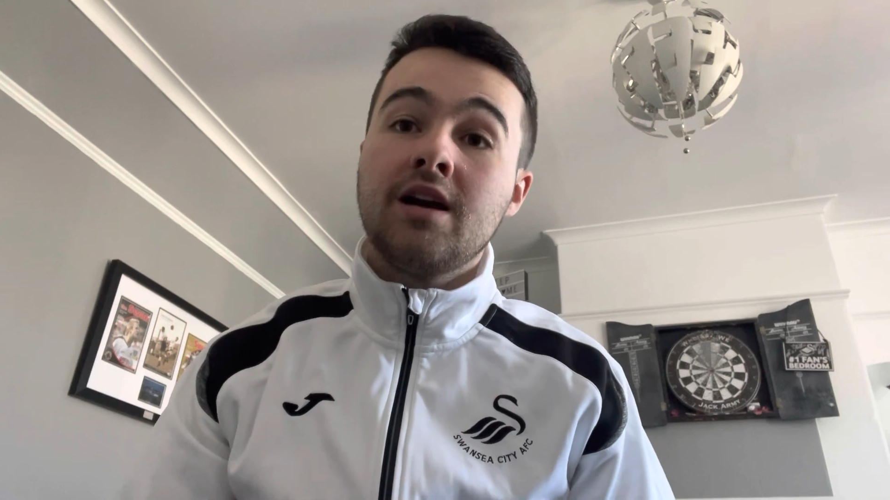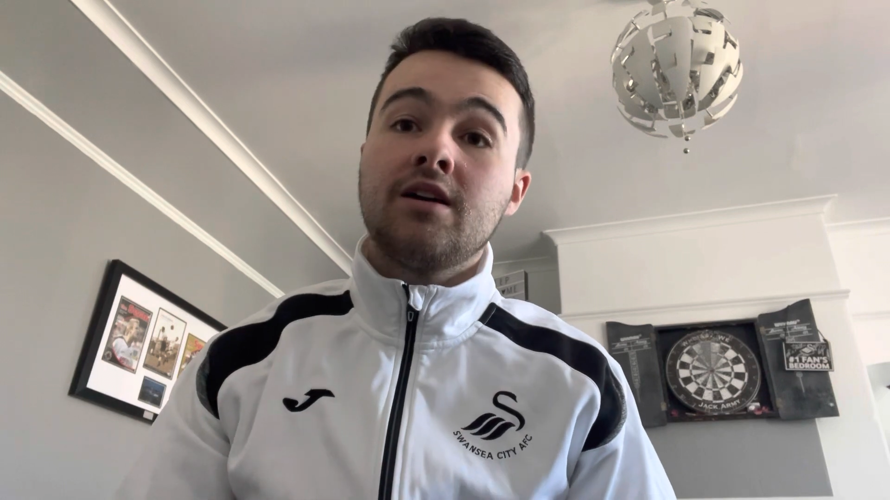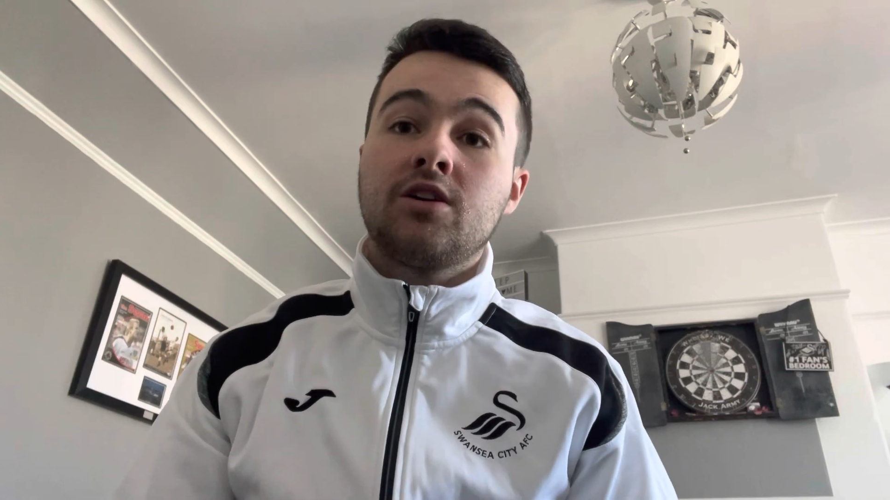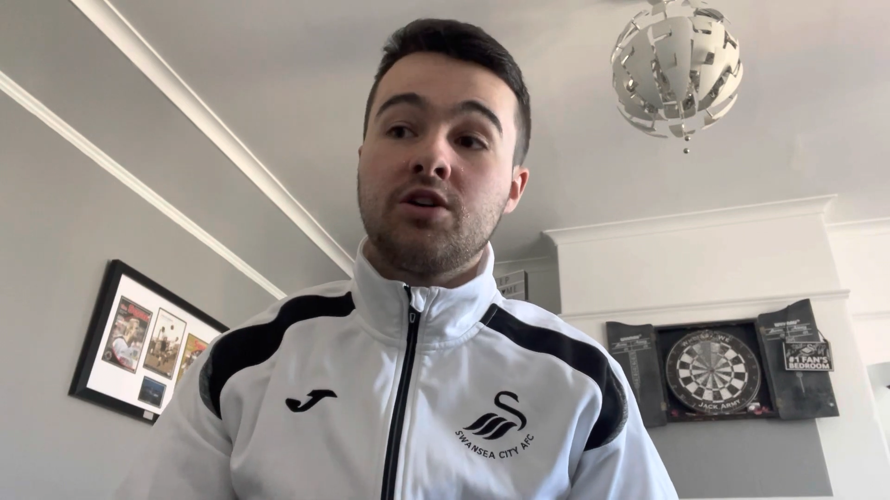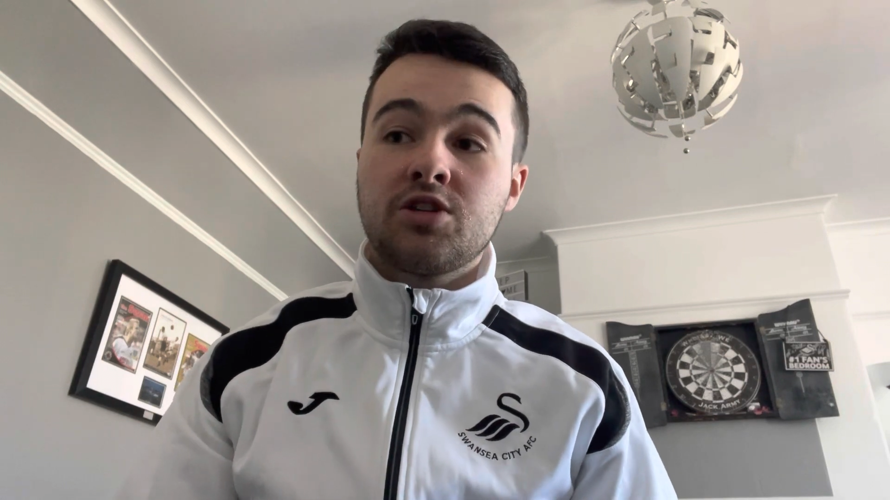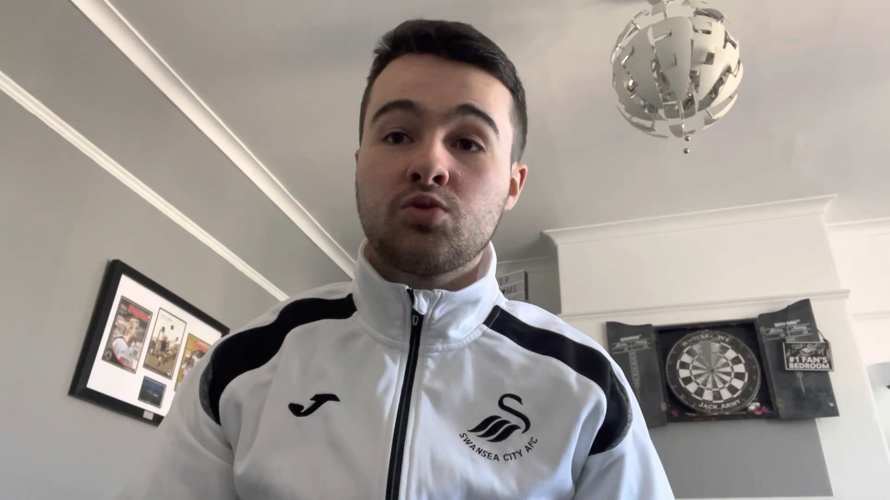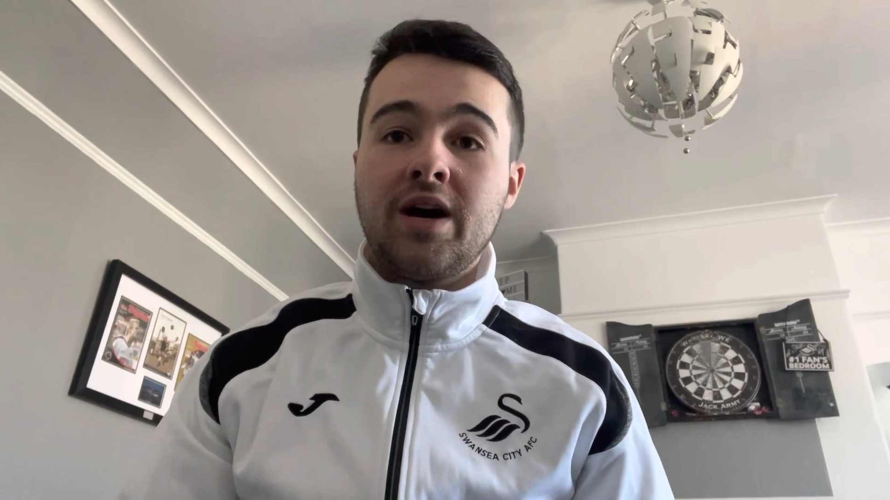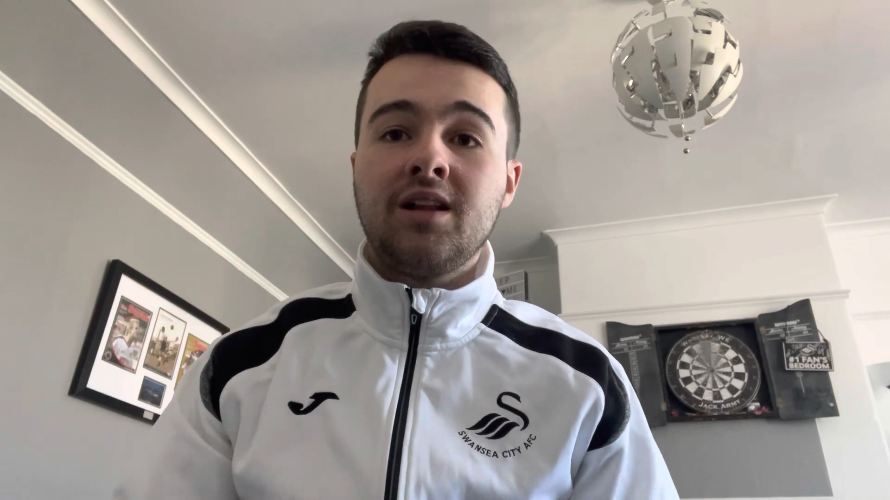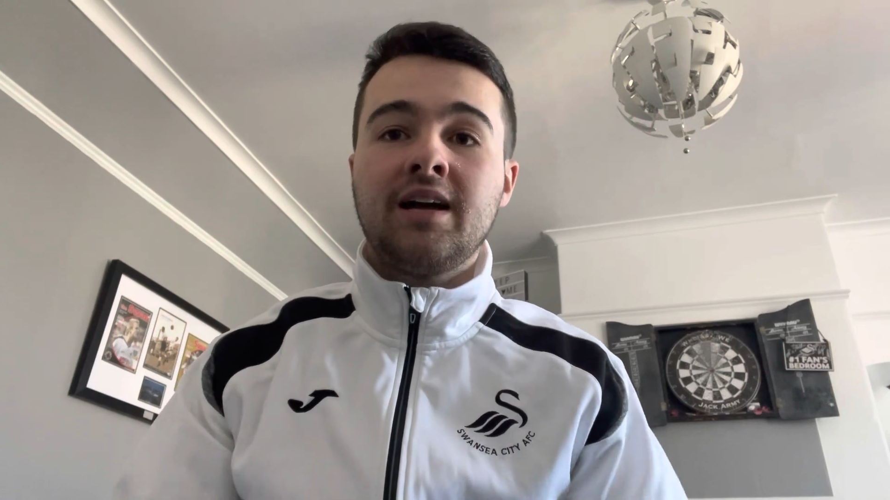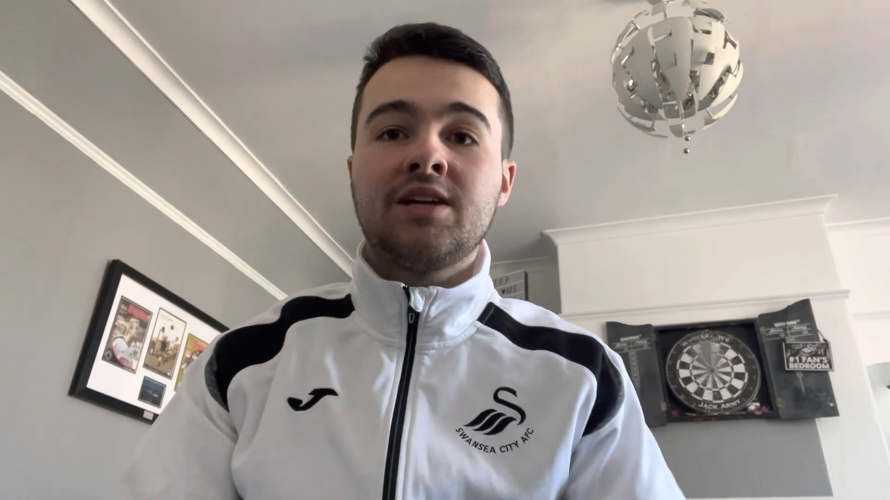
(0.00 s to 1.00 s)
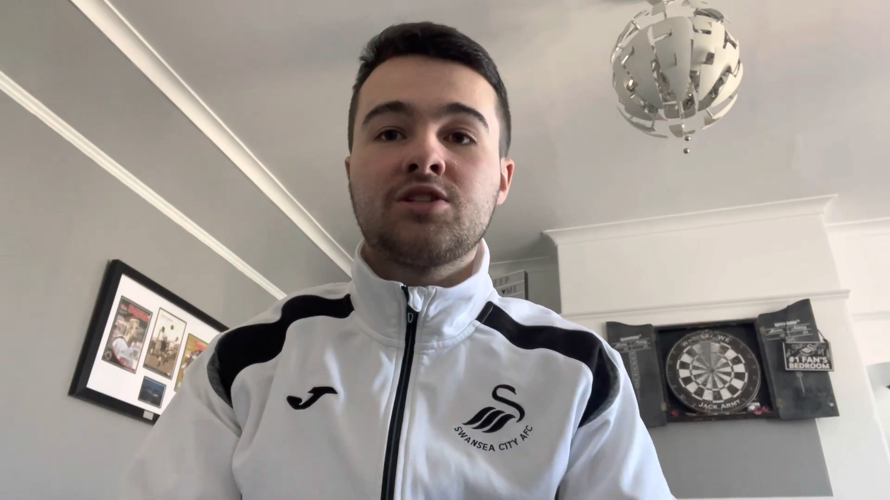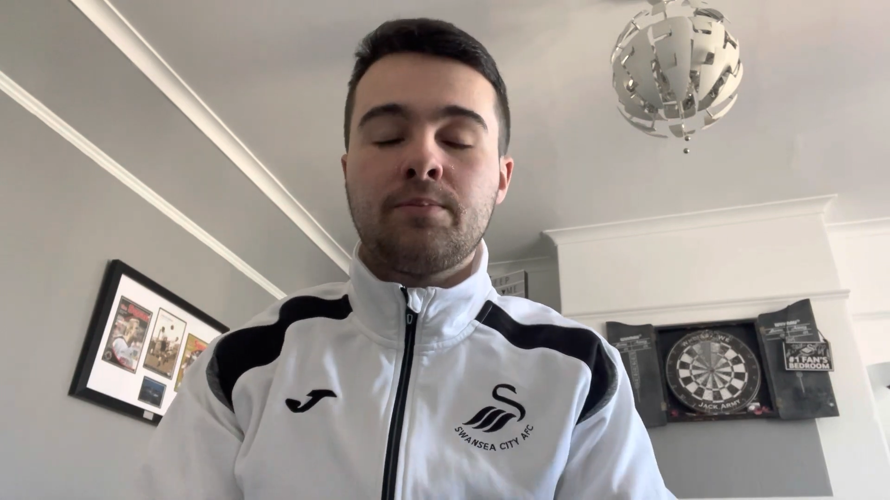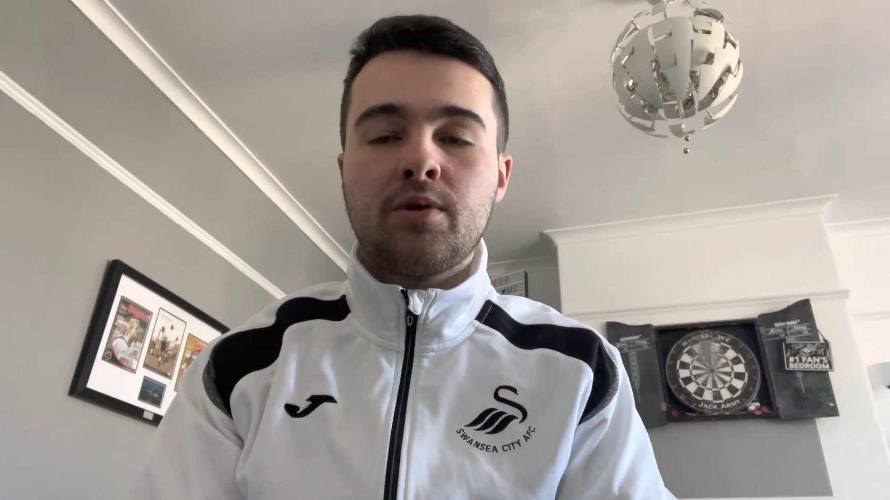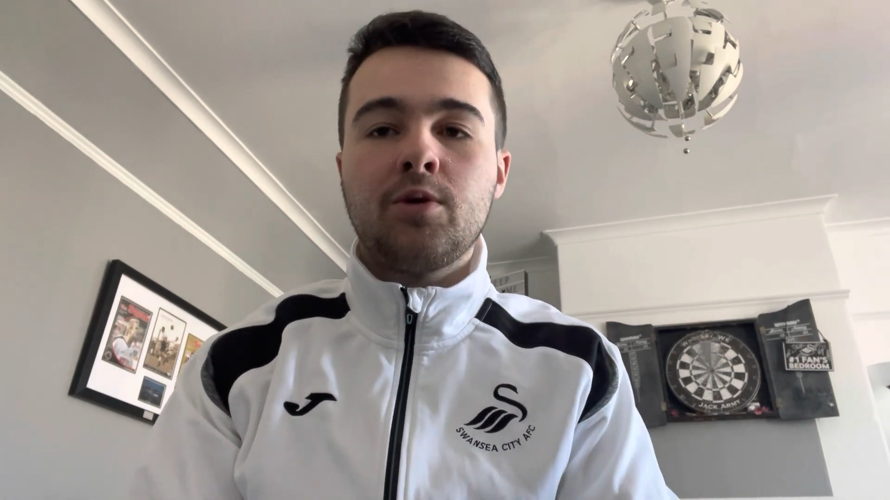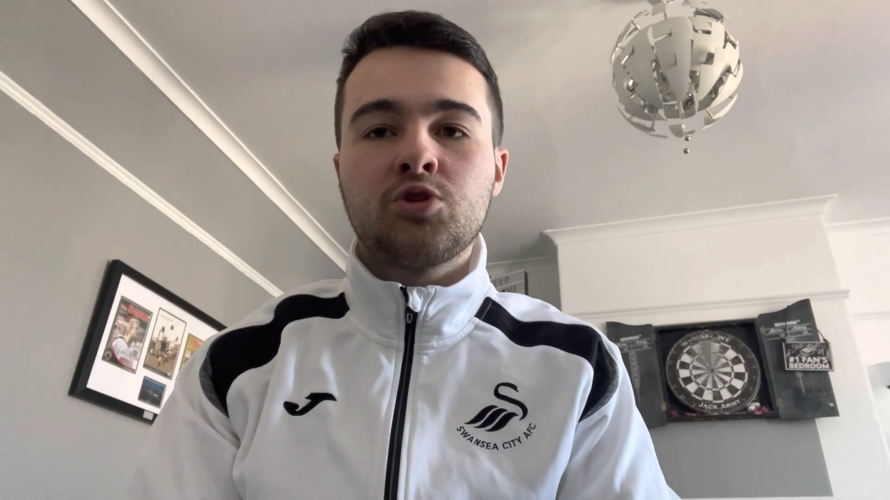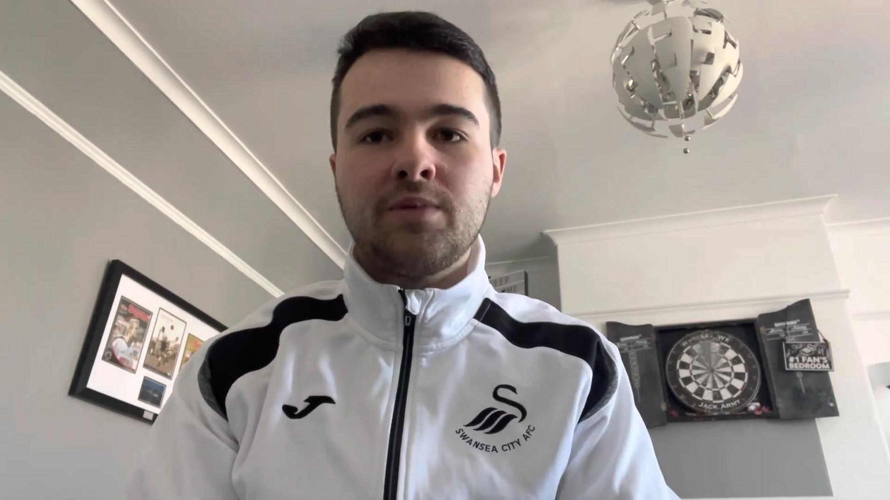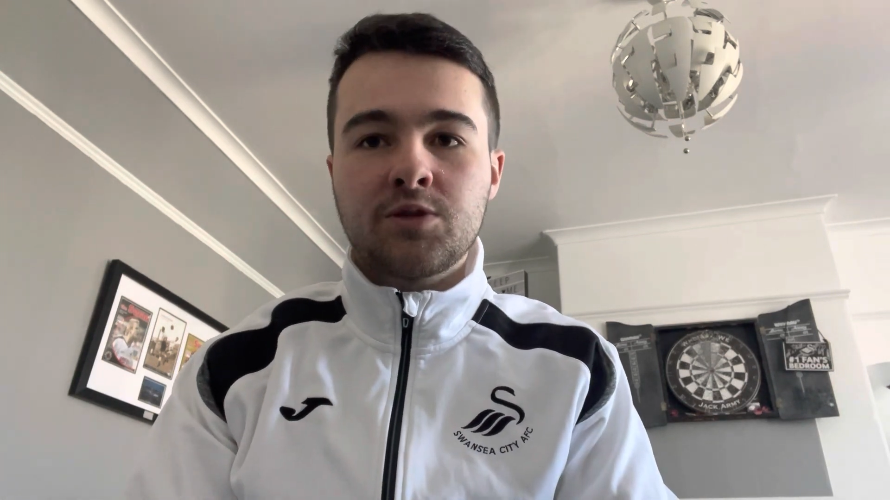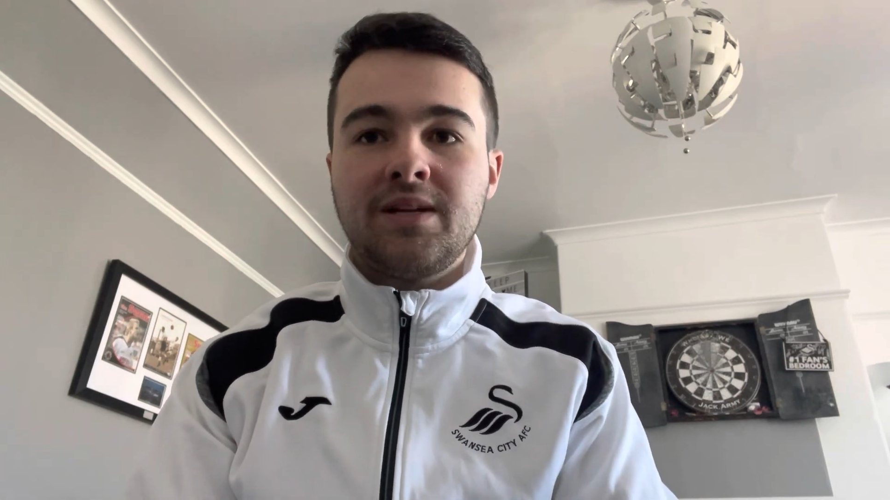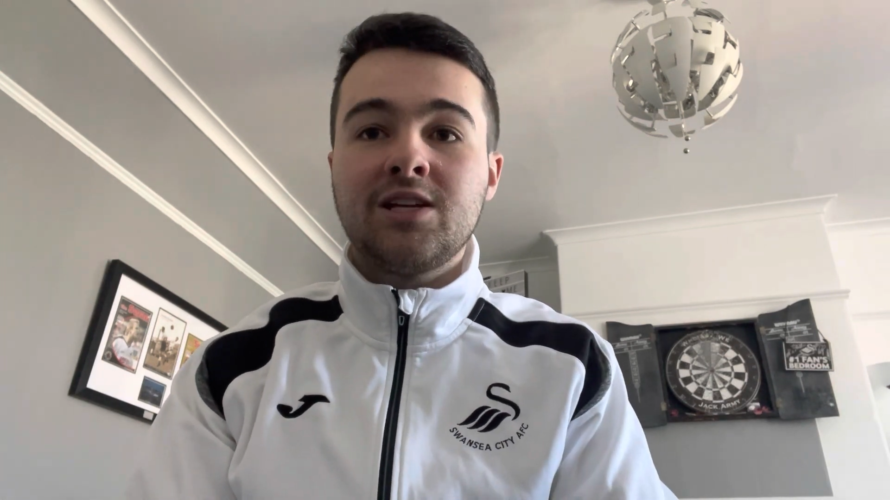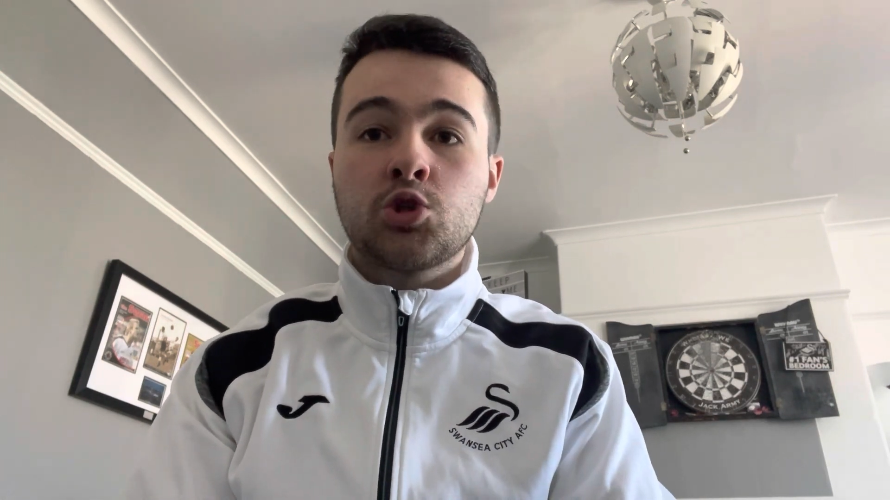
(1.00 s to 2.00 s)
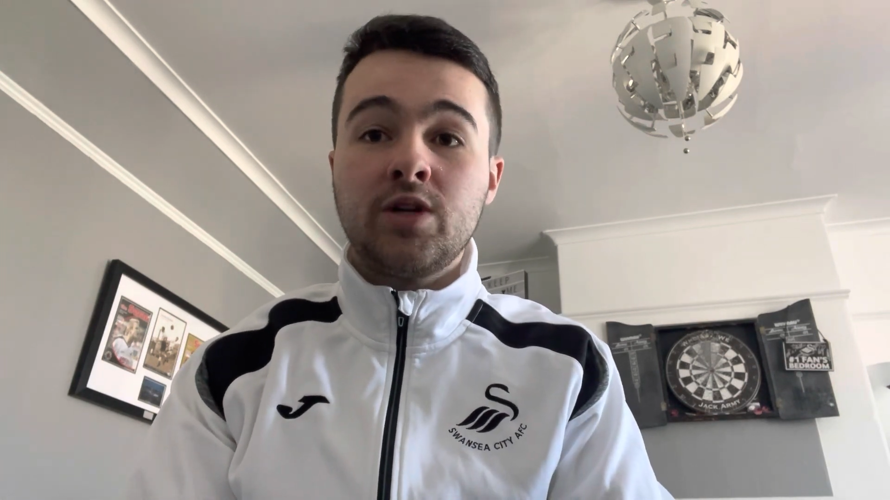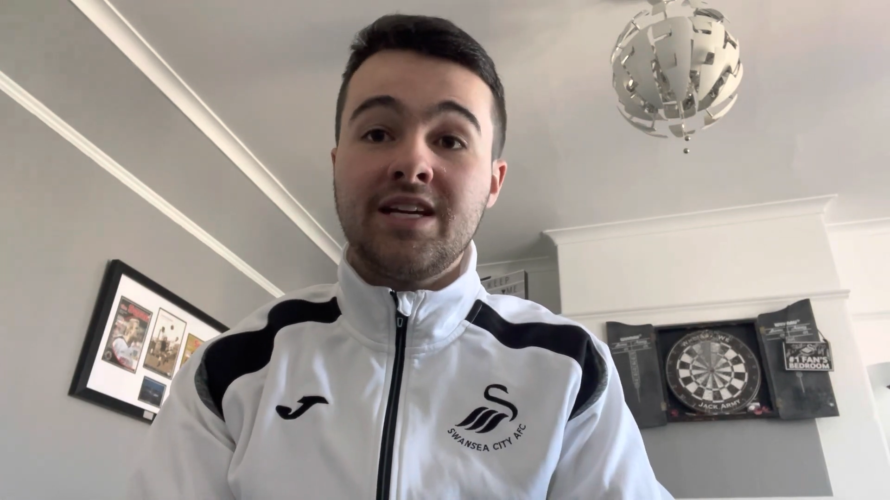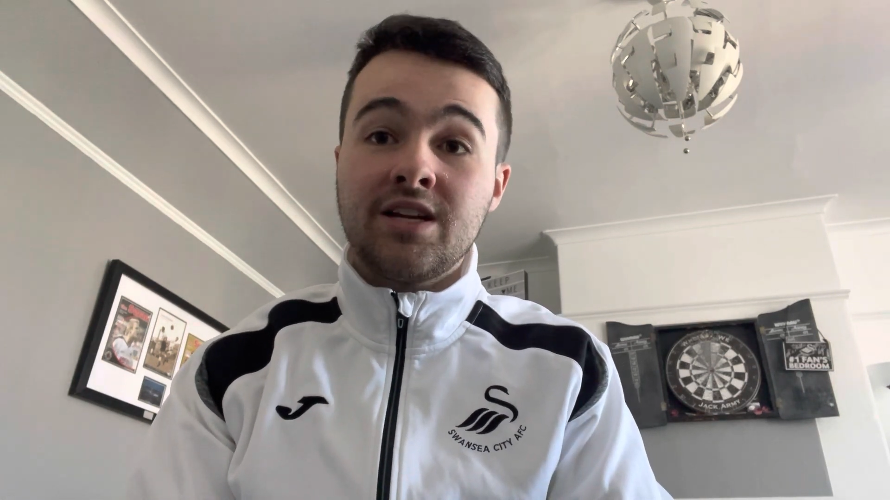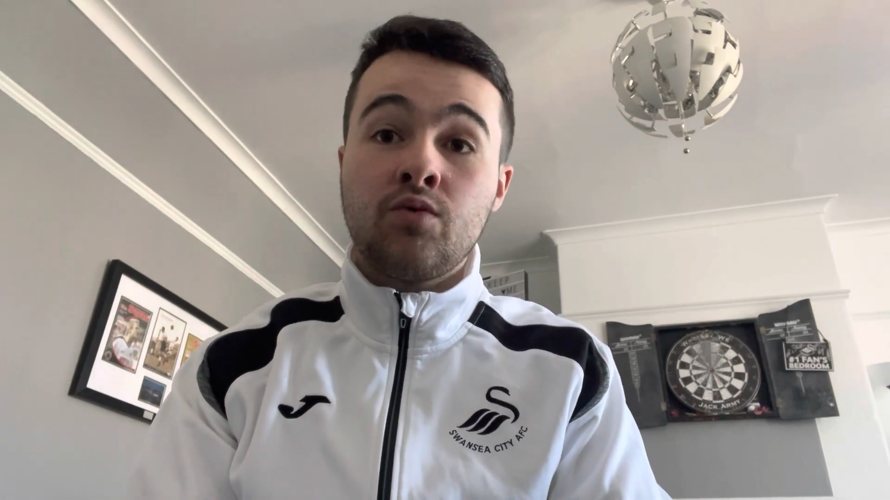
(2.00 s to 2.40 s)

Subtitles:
because as well as the promotion mix being intriguing,